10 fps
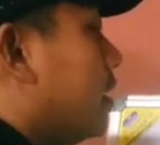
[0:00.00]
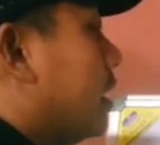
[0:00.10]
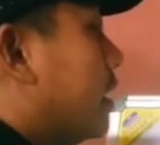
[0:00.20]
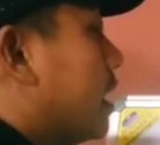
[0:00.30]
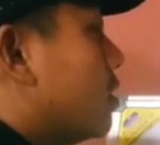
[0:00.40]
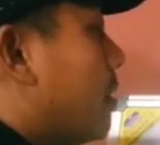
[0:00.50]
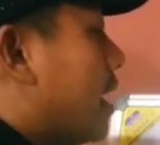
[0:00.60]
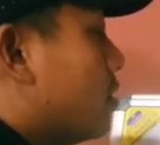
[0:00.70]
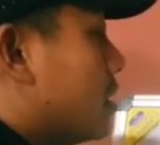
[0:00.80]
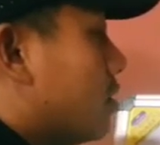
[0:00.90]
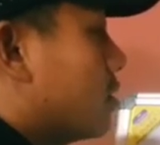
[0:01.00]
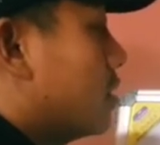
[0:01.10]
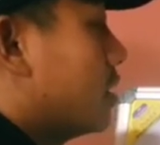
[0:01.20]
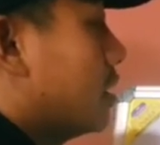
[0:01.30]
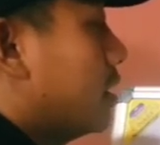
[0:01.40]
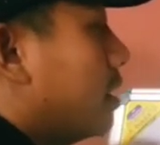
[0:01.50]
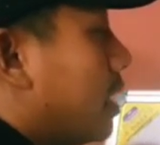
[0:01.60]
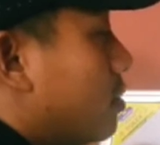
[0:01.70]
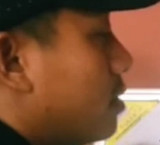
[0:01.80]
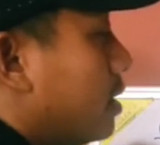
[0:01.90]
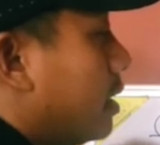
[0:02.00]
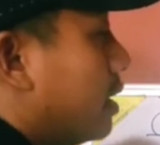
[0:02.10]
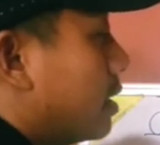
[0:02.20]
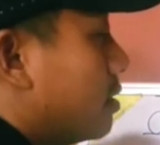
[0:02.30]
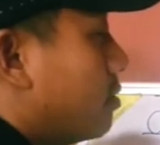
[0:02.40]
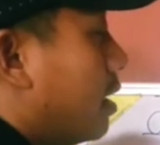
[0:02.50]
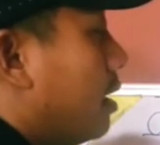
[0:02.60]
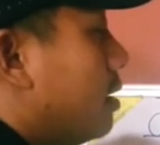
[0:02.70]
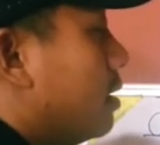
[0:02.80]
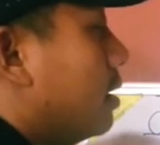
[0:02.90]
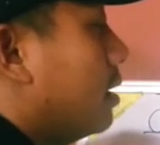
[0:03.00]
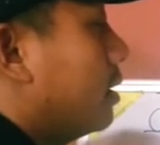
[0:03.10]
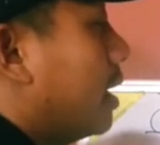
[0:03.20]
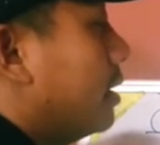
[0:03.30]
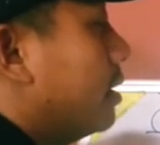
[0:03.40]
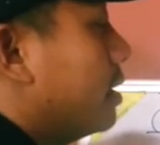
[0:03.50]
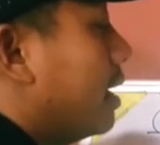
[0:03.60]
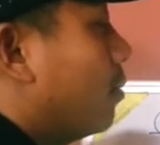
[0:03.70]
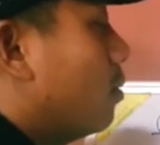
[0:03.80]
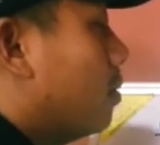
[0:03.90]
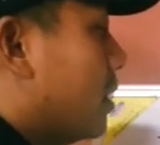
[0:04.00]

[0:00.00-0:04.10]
In case of hydrogen, oxygen, nitrogen, etc., that this dipole